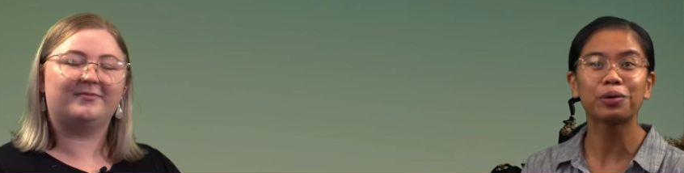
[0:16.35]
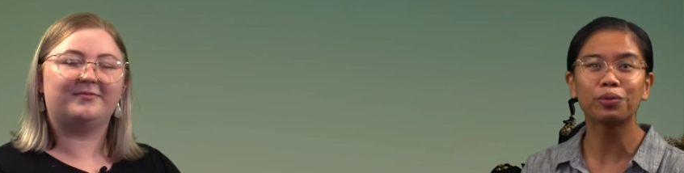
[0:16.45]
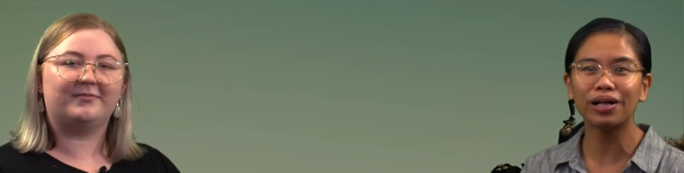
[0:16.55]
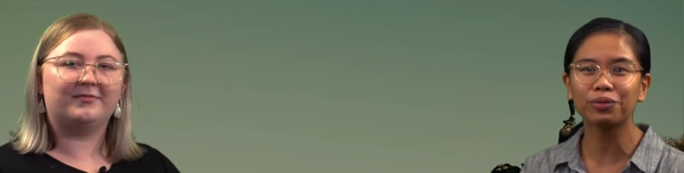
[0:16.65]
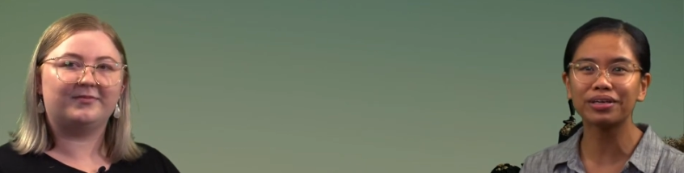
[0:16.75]

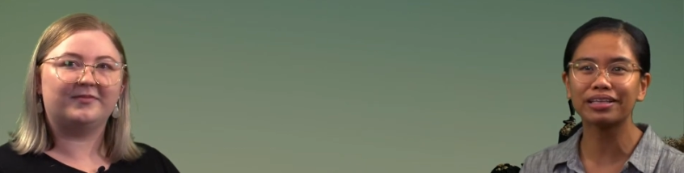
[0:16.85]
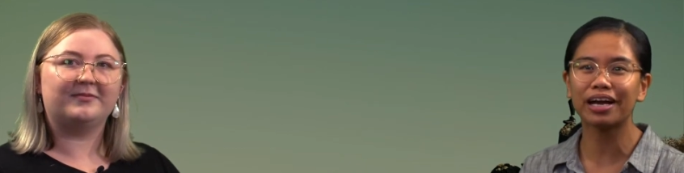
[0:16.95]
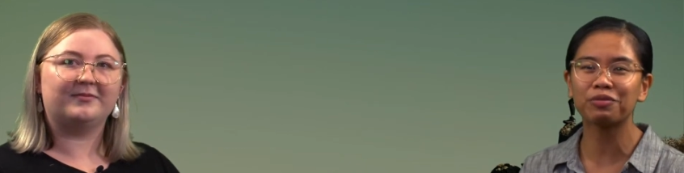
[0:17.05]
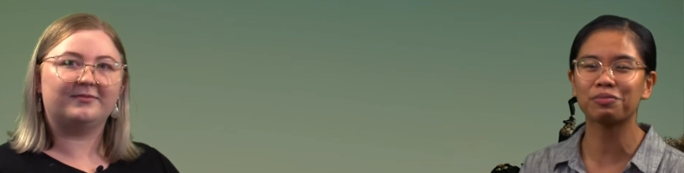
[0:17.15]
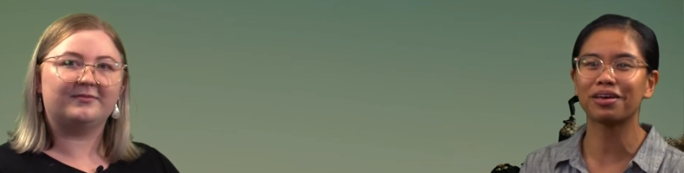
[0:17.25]
Speaker 1: While we're
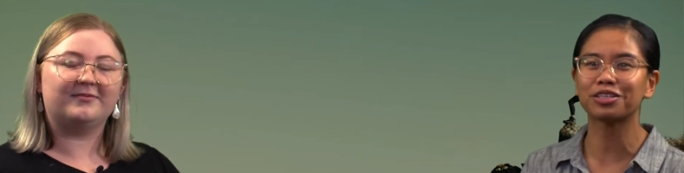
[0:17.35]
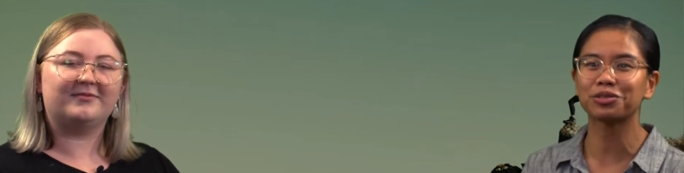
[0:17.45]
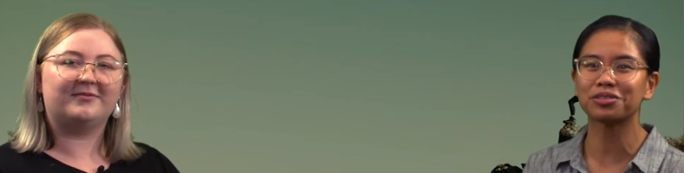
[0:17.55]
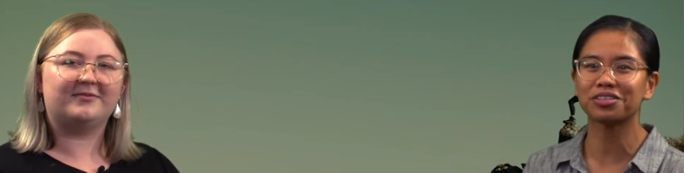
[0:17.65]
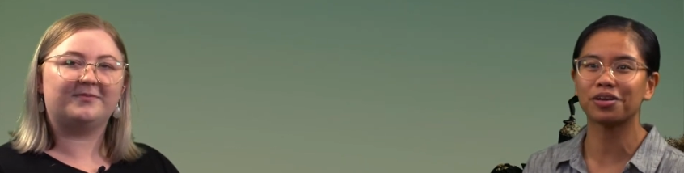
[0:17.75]
there, we make sure
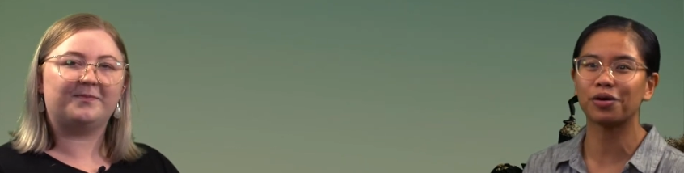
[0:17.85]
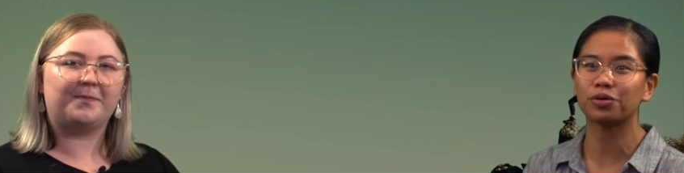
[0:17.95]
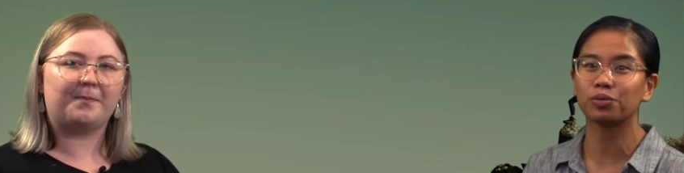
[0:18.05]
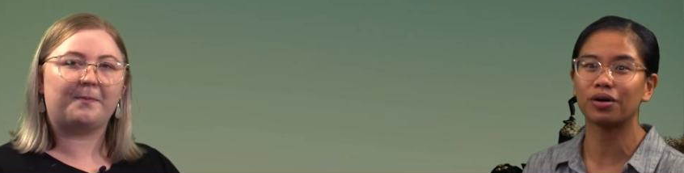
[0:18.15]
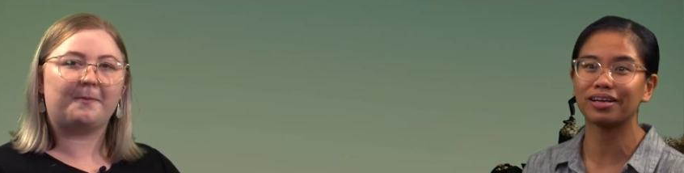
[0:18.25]
to
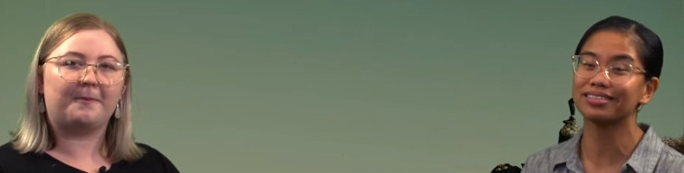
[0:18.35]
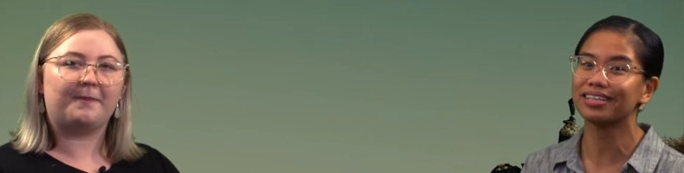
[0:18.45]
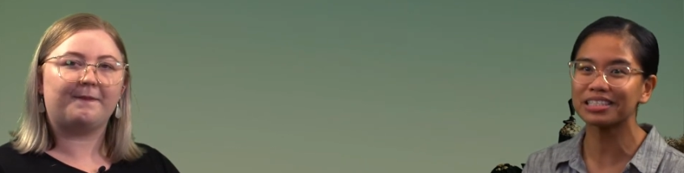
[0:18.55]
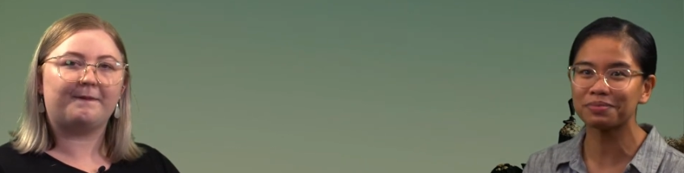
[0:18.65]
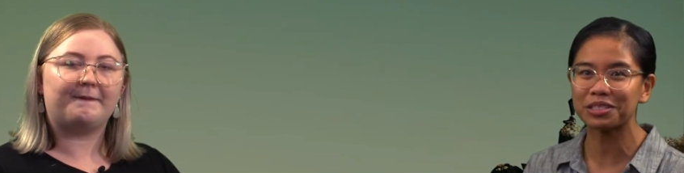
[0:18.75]
note what
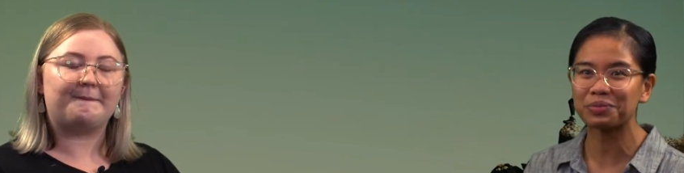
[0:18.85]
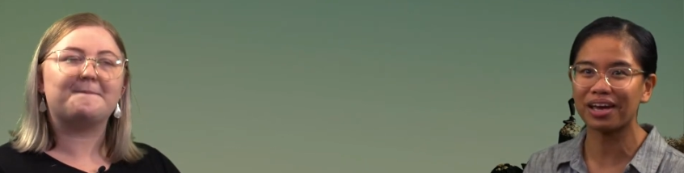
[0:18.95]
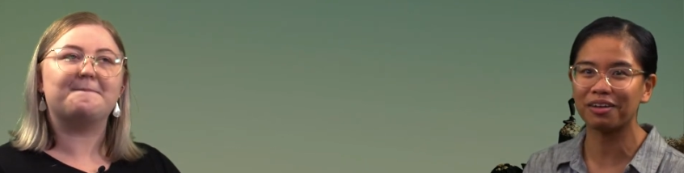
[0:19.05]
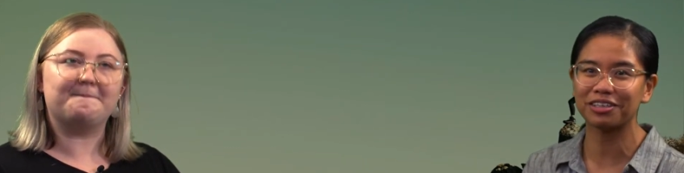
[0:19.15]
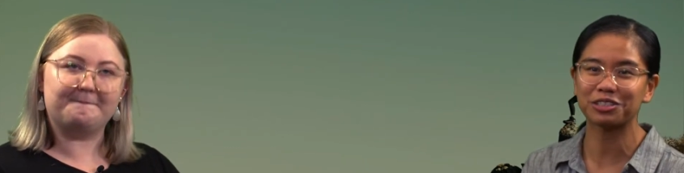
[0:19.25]
assessments we
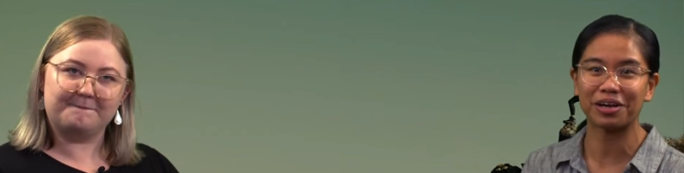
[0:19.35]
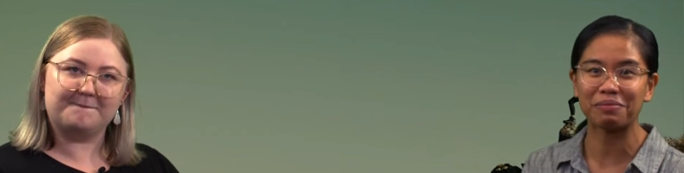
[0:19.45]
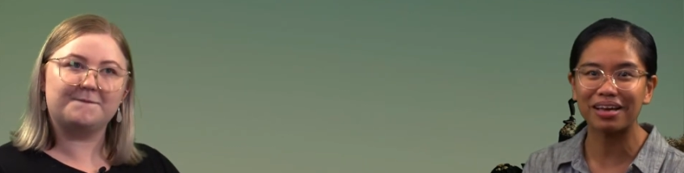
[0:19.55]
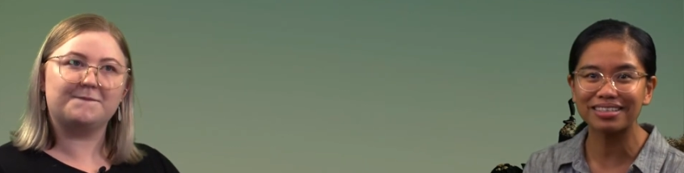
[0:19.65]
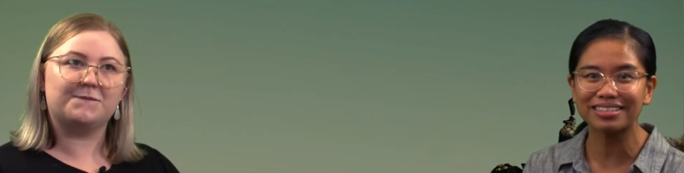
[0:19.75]
have at the
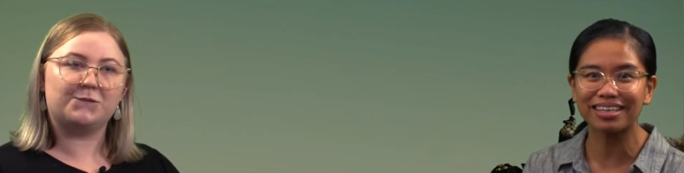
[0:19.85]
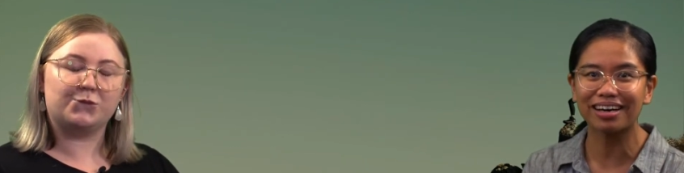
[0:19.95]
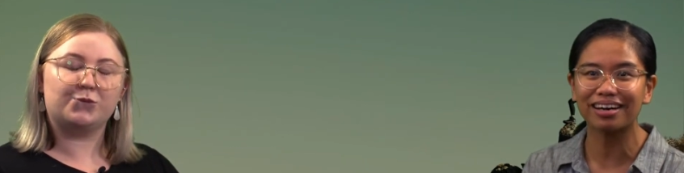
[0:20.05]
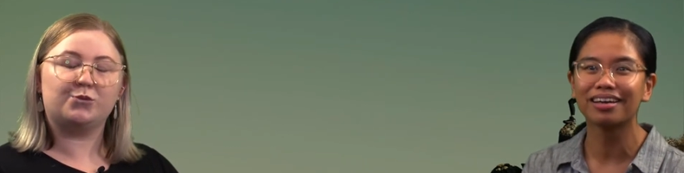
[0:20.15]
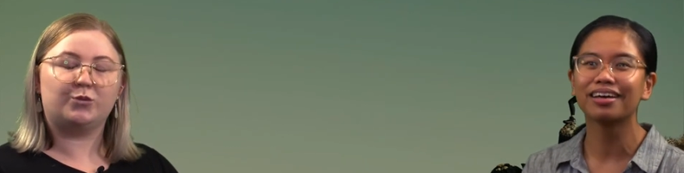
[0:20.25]
trimester,